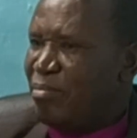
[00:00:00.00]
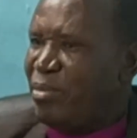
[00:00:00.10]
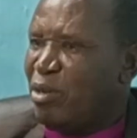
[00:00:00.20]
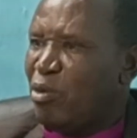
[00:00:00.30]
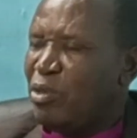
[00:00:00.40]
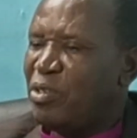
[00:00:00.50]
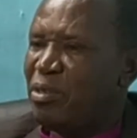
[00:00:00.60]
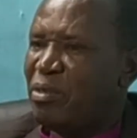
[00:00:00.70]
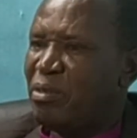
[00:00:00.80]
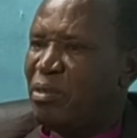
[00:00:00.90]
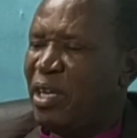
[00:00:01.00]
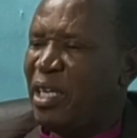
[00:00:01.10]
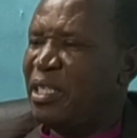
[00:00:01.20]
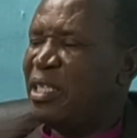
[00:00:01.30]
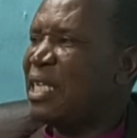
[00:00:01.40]
Because
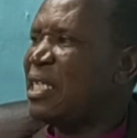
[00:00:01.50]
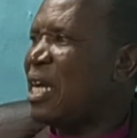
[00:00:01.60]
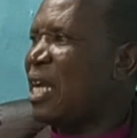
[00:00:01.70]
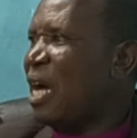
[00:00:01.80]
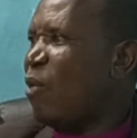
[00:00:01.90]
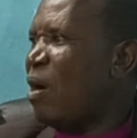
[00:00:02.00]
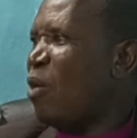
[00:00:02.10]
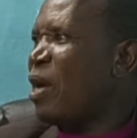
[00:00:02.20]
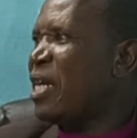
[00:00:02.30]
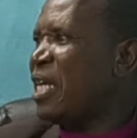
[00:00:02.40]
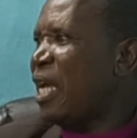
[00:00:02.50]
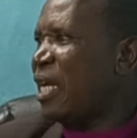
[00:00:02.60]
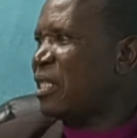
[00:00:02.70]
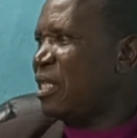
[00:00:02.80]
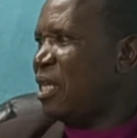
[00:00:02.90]
it's just a one-day
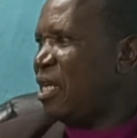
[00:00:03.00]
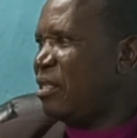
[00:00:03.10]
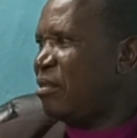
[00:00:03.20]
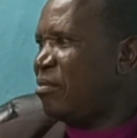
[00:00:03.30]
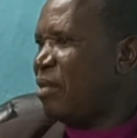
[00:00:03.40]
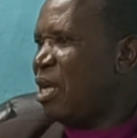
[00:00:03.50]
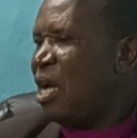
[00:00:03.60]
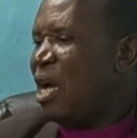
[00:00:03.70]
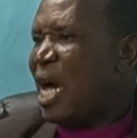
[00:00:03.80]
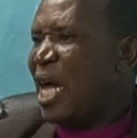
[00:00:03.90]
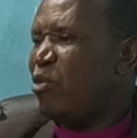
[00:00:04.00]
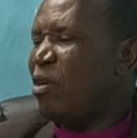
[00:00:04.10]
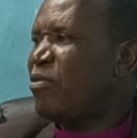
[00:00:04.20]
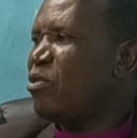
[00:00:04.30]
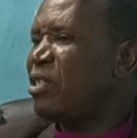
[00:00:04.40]
exercise, and you
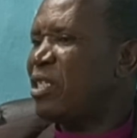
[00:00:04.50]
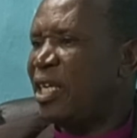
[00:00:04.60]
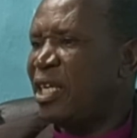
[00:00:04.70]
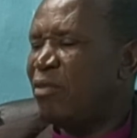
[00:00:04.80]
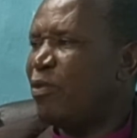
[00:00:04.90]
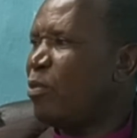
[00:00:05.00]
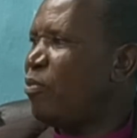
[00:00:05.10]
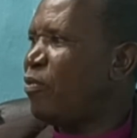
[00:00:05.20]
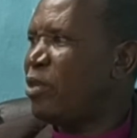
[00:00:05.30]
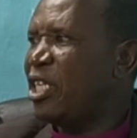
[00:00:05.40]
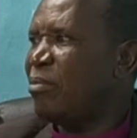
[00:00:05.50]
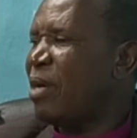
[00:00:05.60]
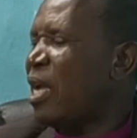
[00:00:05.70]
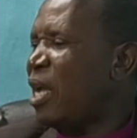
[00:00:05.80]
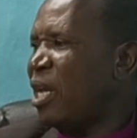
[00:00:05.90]
have not sinned for voting
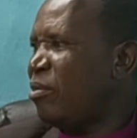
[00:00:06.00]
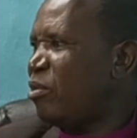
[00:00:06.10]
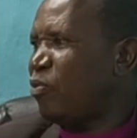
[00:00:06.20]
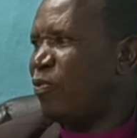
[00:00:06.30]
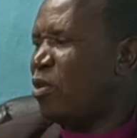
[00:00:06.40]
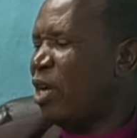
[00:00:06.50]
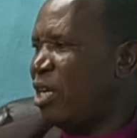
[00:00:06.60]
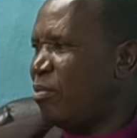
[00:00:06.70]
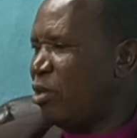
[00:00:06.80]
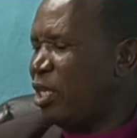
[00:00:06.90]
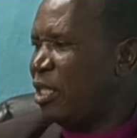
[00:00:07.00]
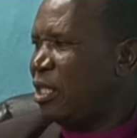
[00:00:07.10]
for anybody.